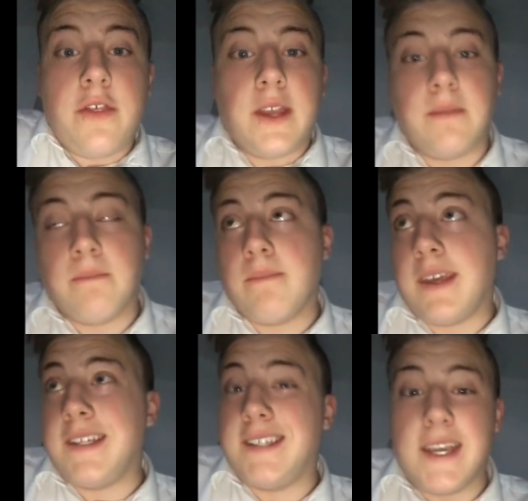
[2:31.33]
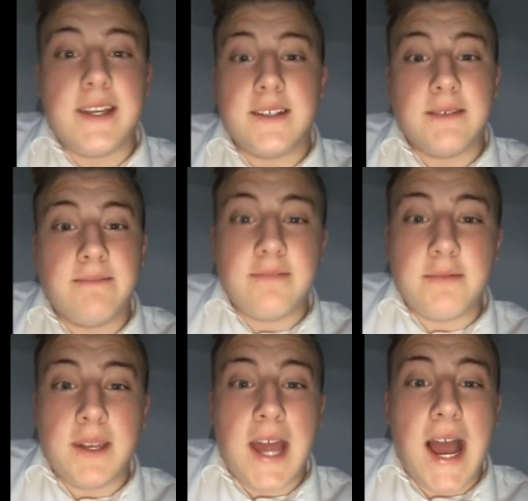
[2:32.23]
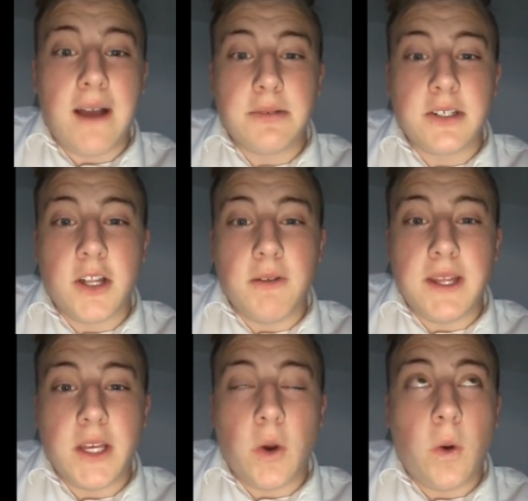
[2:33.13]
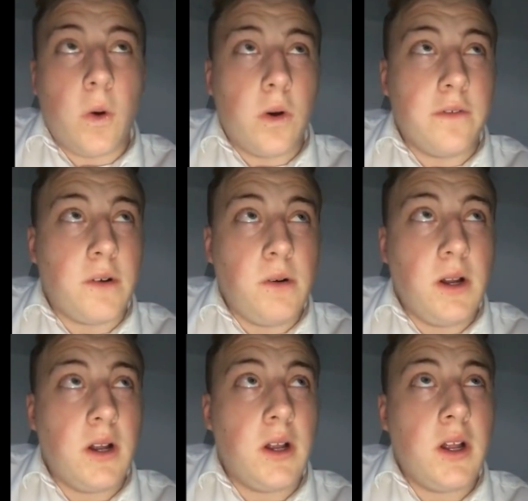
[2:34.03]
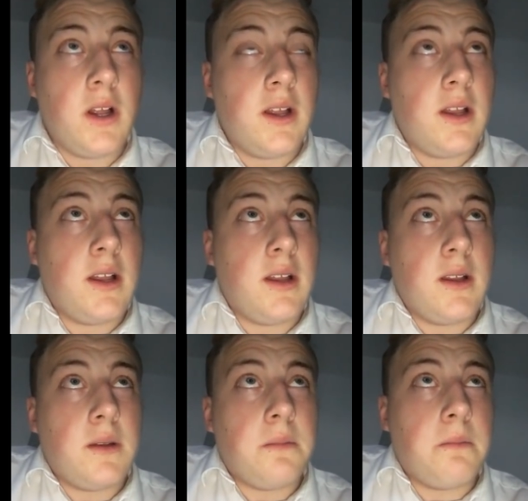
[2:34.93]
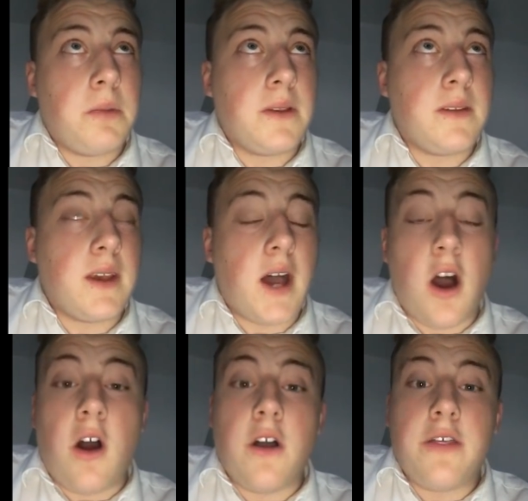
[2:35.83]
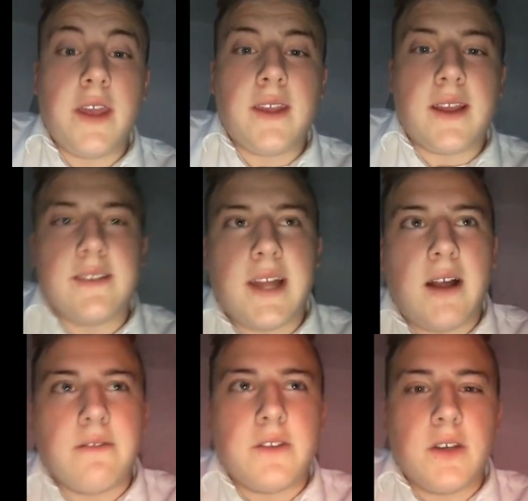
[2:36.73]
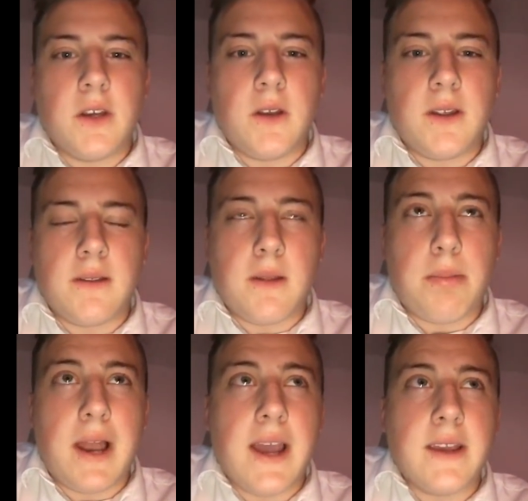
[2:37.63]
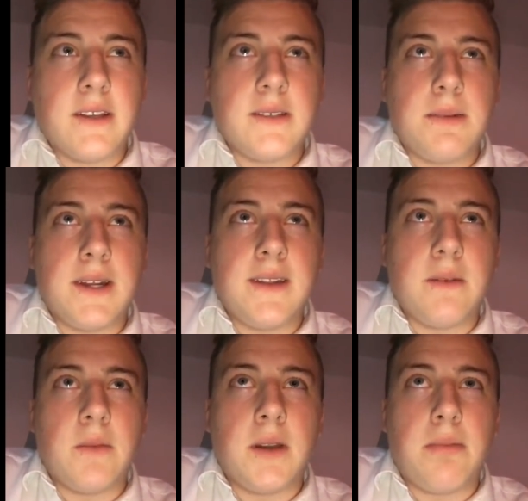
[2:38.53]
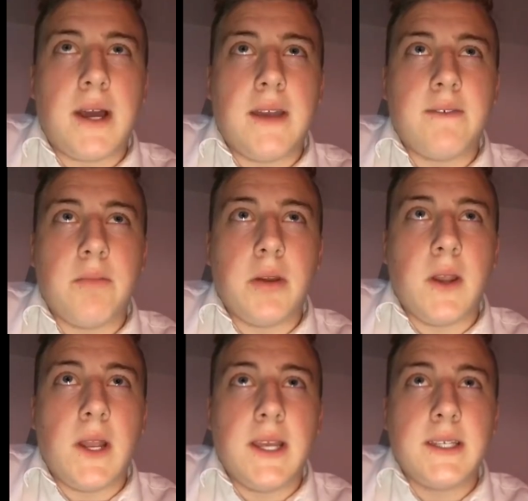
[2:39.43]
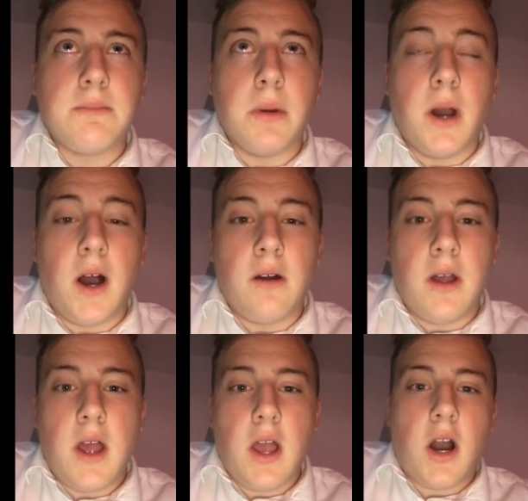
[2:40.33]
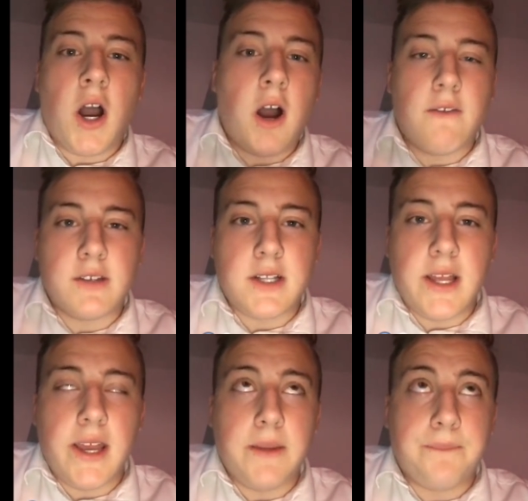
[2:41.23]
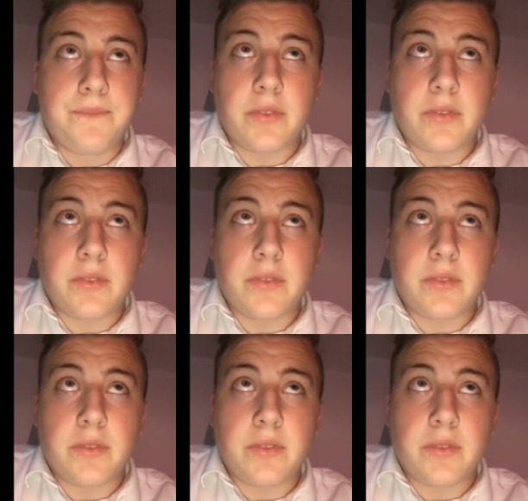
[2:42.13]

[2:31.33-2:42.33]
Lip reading: I think this season has been absolutely awful, but I think that's down to the players, when they didn't want to play for Pulis, but obviously,